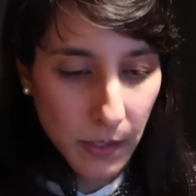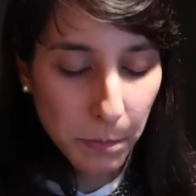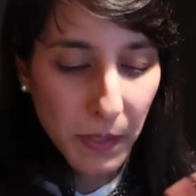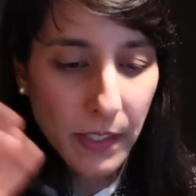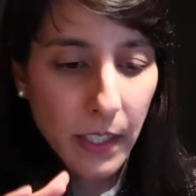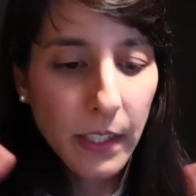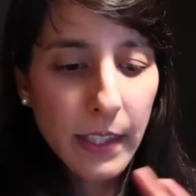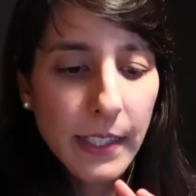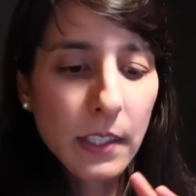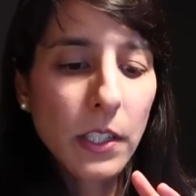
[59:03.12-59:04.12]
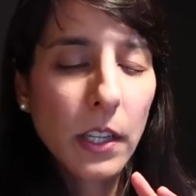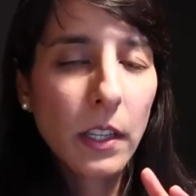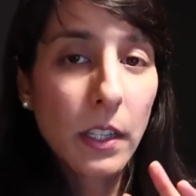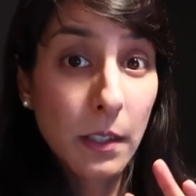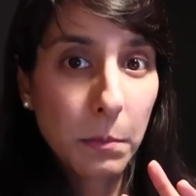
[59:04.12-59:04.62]
is particularly
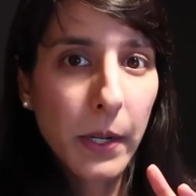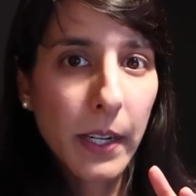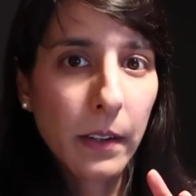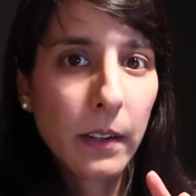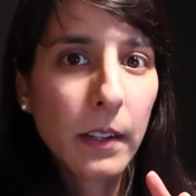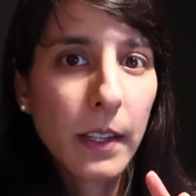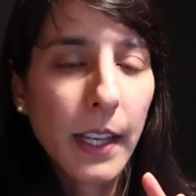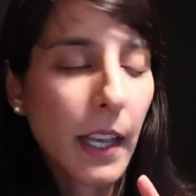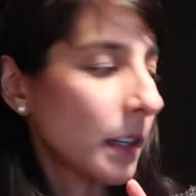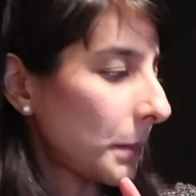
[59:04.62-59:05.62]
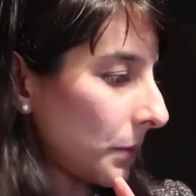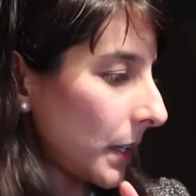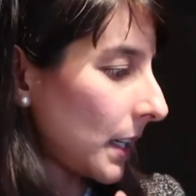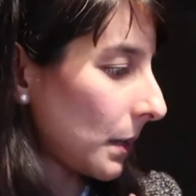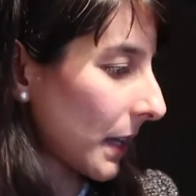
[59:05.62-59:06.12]
Saturnian prayer. Okay, and I've been
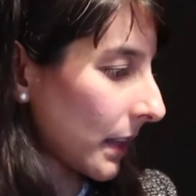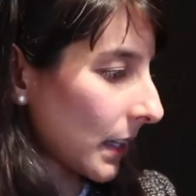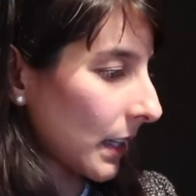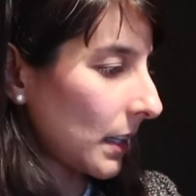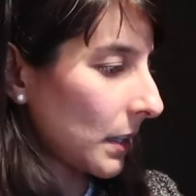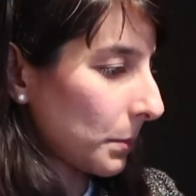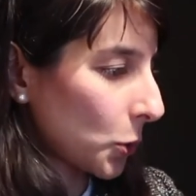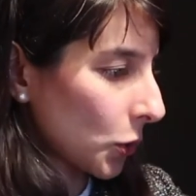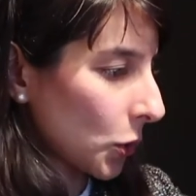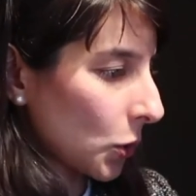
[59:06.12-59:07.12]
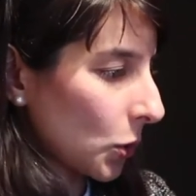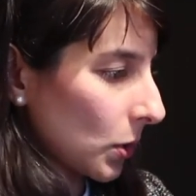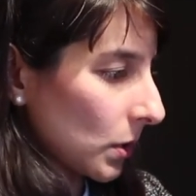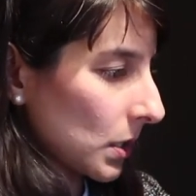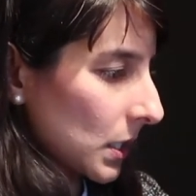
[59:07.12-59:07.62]
reading about that in a book
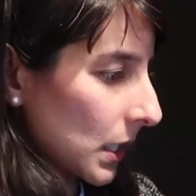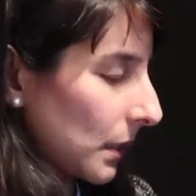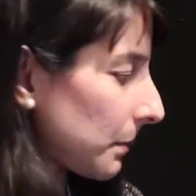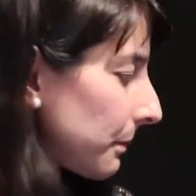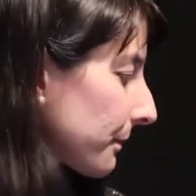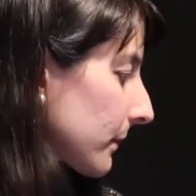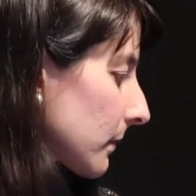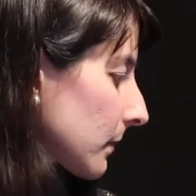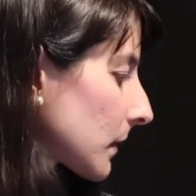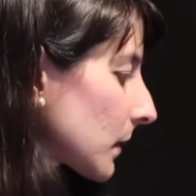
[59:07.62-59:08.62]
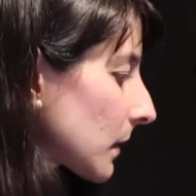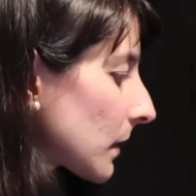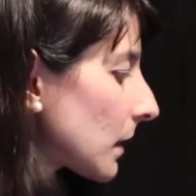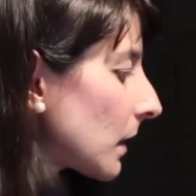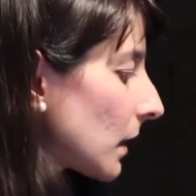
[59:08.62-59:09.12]
called
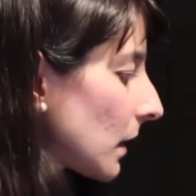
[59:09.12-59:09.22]
um,